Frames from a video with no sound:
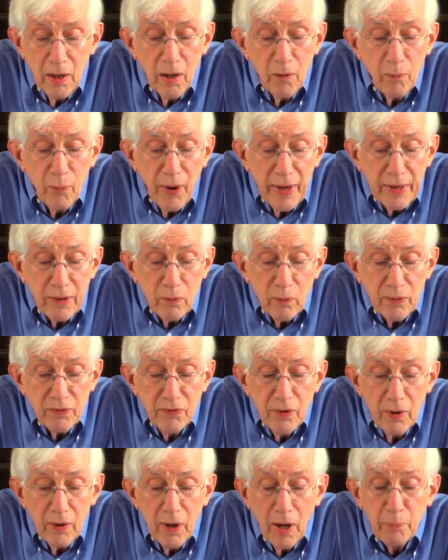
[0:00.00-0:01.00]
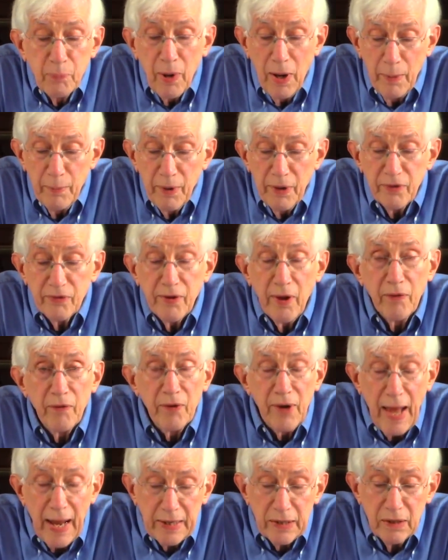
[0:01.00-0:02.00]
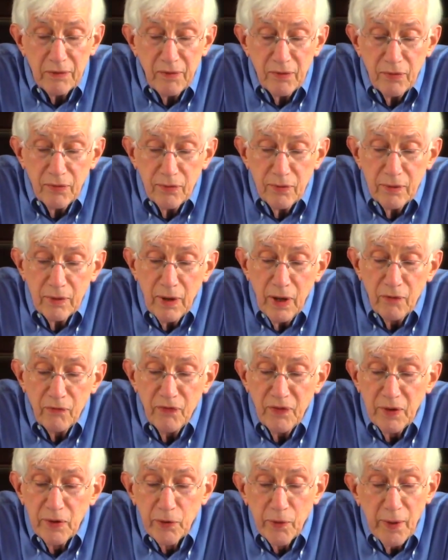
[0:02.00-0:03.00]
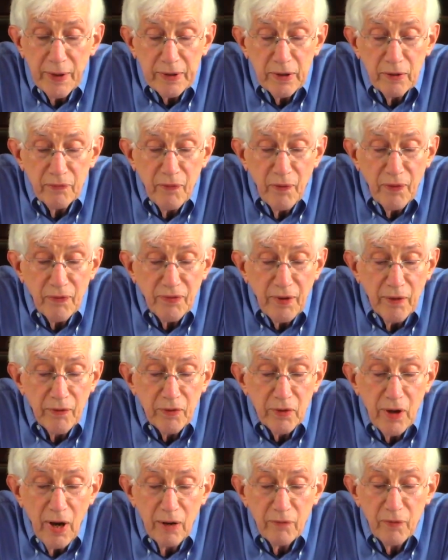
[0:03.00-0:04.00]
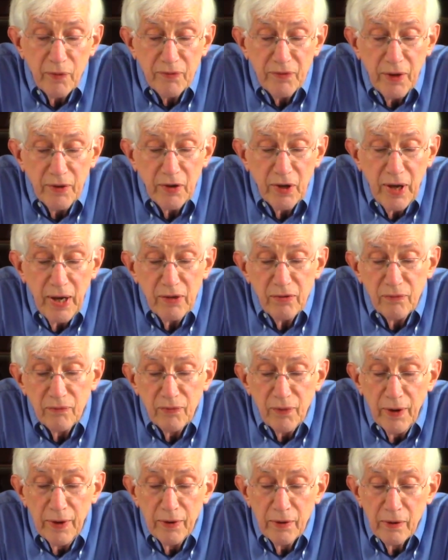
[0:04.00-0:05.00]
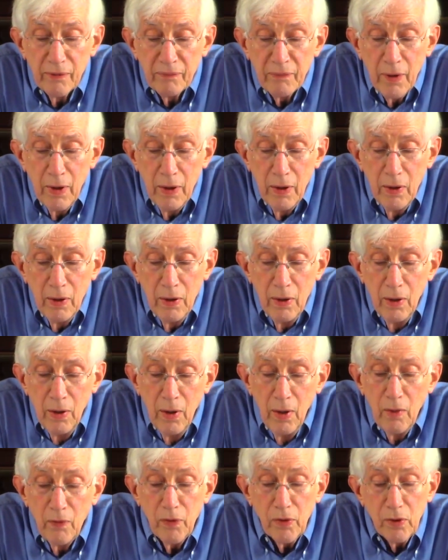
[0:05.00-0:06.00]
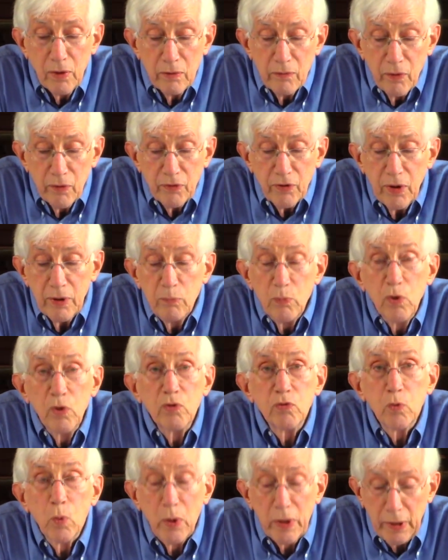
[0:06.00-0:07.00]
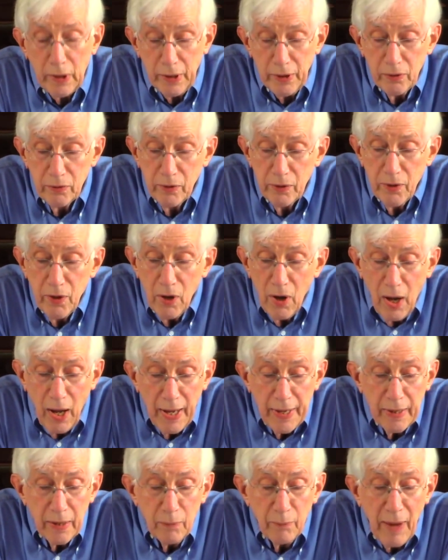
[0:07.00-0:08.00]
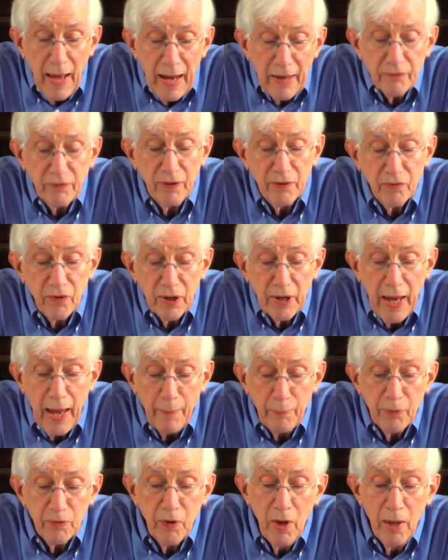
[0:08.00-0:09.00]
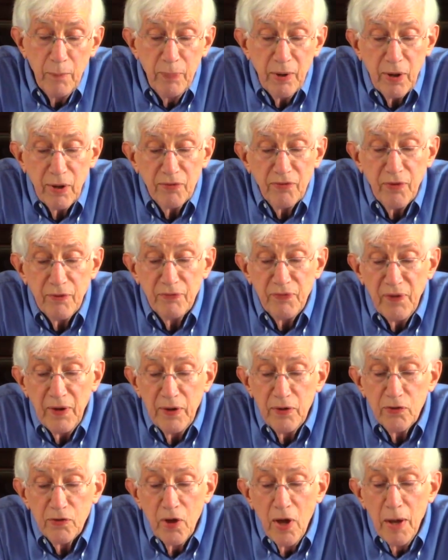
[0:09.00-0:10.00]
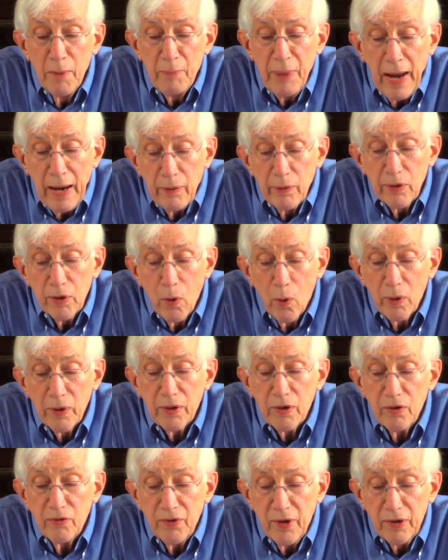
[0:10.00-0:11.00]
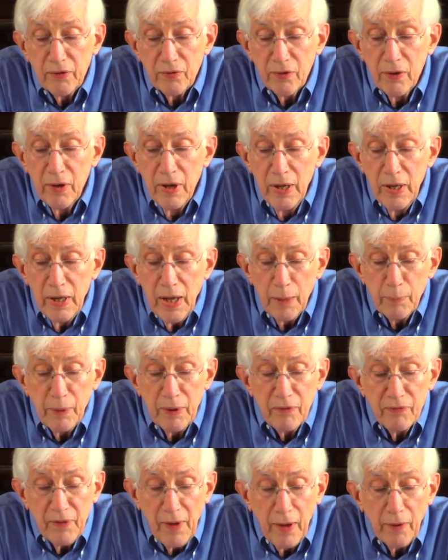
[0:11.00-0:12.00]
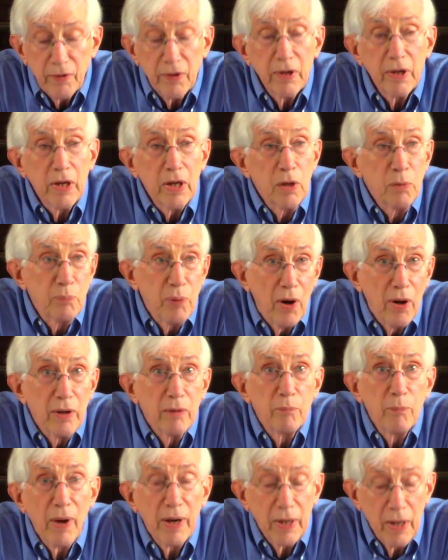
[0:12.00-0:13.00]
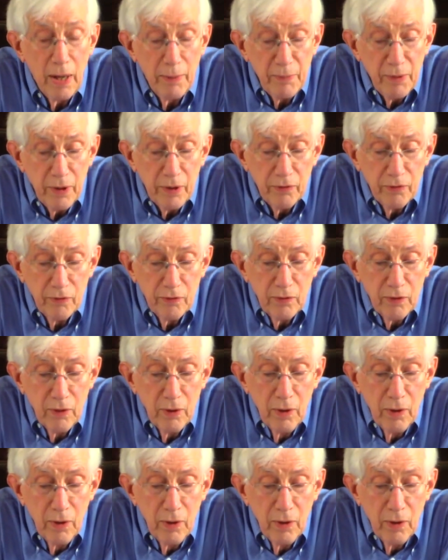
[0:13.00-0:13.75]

Braden was a prominent Southern activist and field director for the Southern Conference Education Fund. The university moved quickly to deny him access to campus because the fund's parent organization had been founded in part by communists.